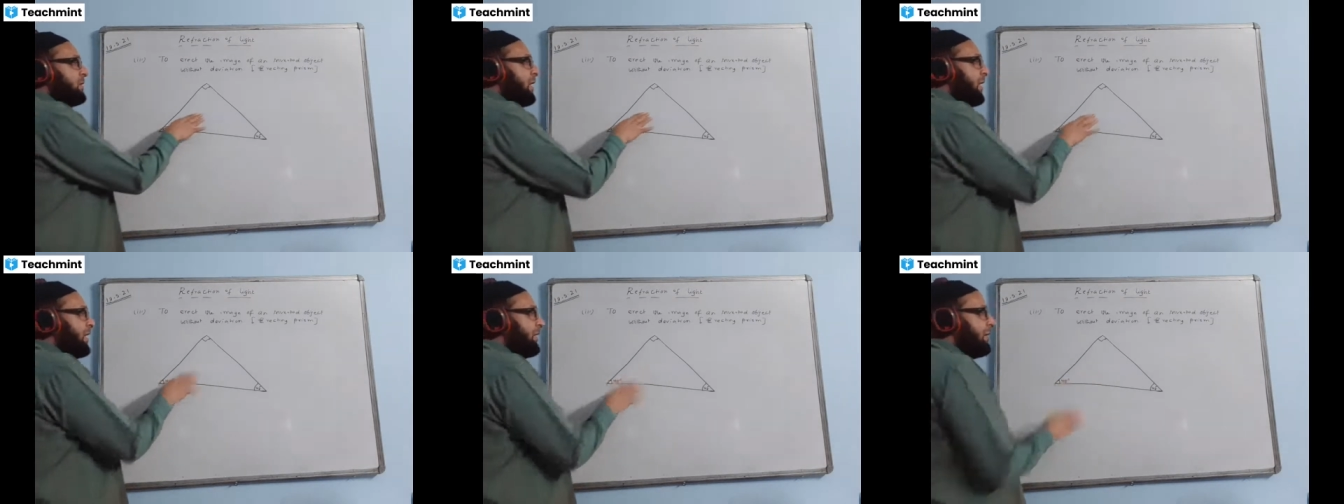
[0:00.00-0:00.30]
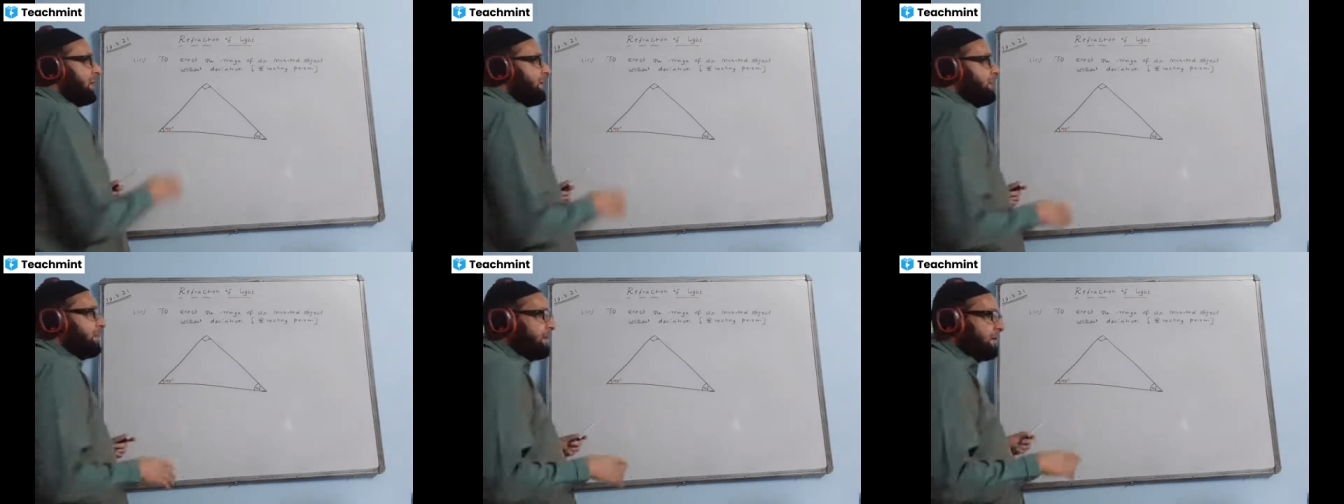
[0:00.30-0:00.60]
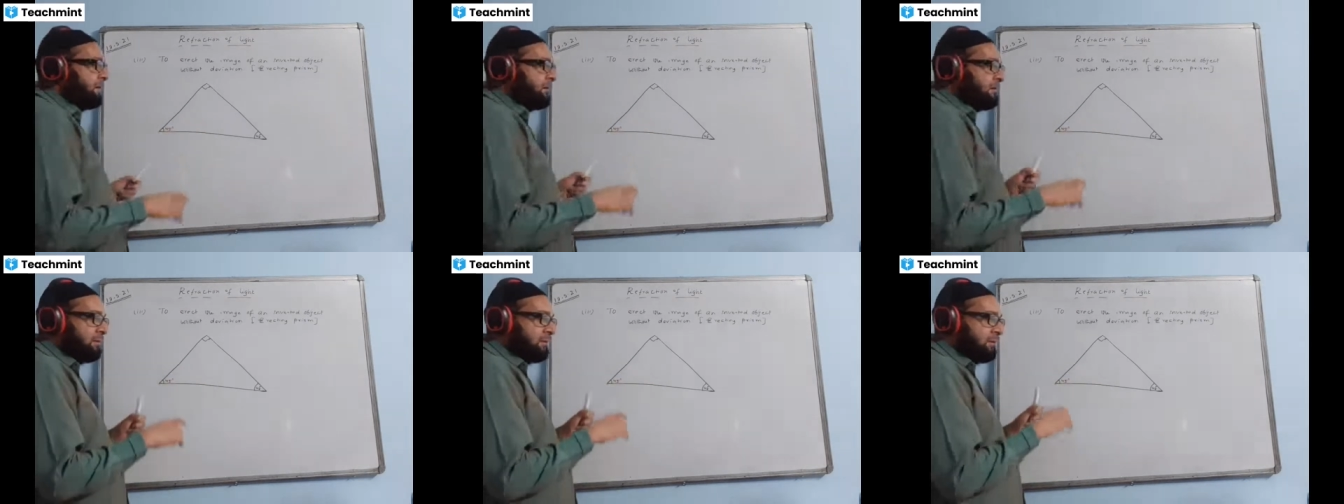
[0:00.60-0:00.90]
this diagram in
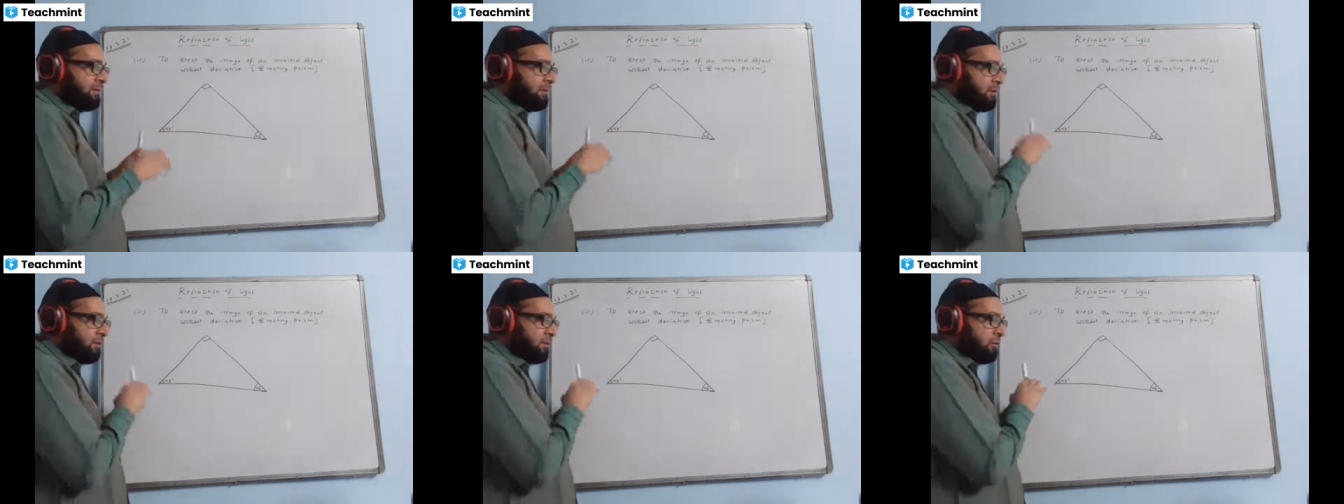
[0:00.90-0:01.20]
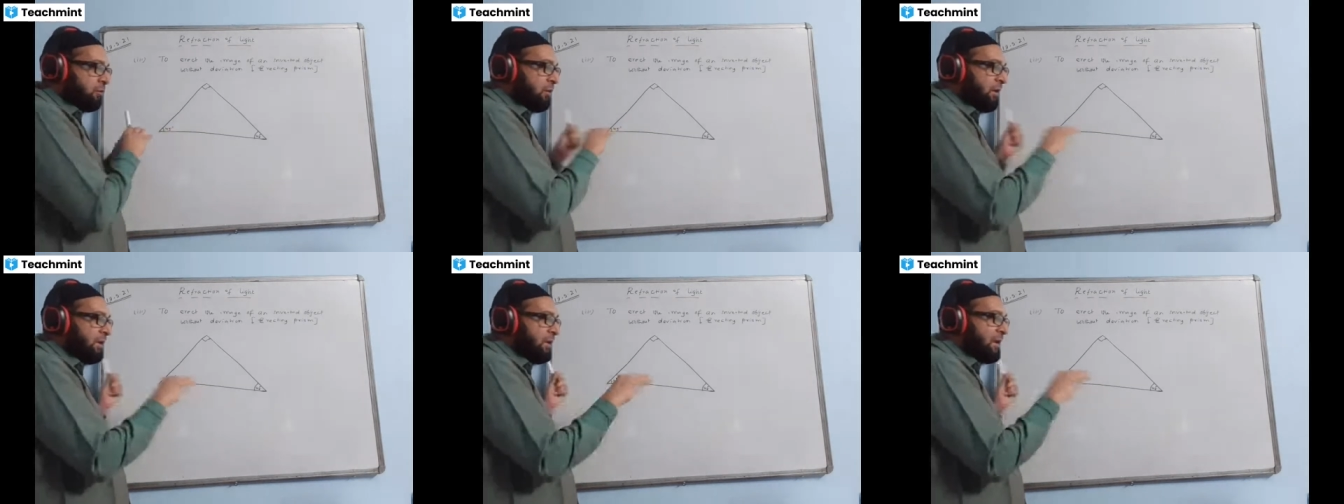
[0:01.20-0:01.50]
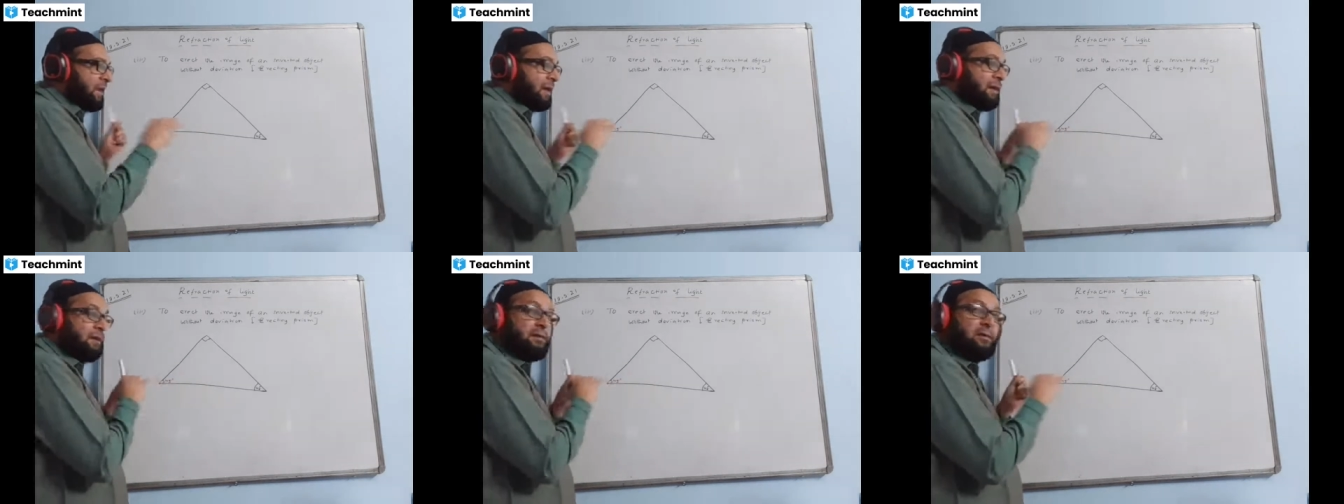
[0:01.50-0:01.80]
a ruling
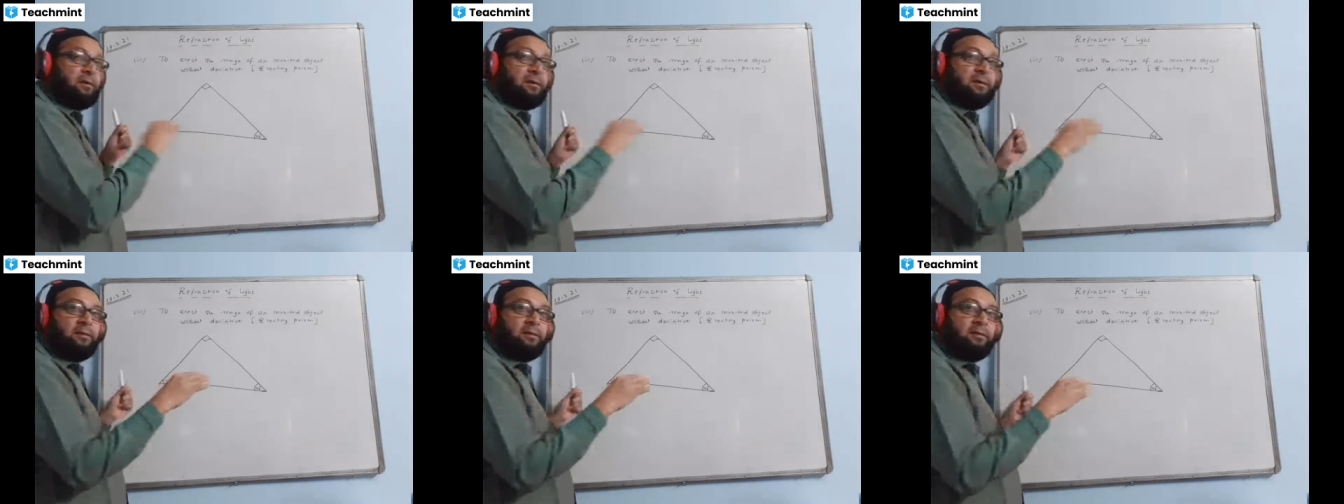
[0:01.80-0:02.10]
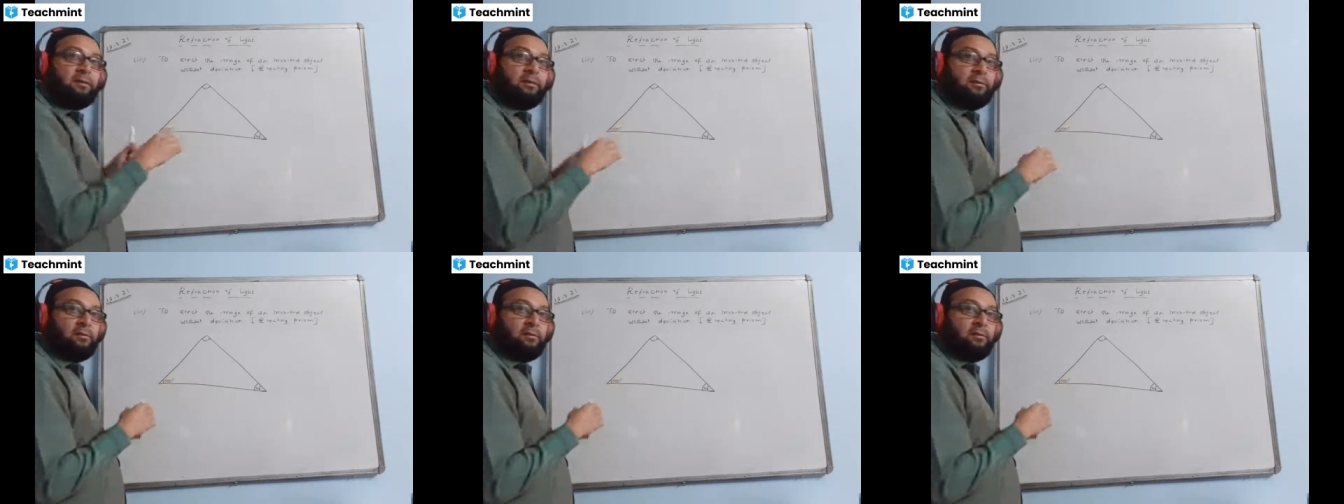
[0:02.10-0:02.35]
line.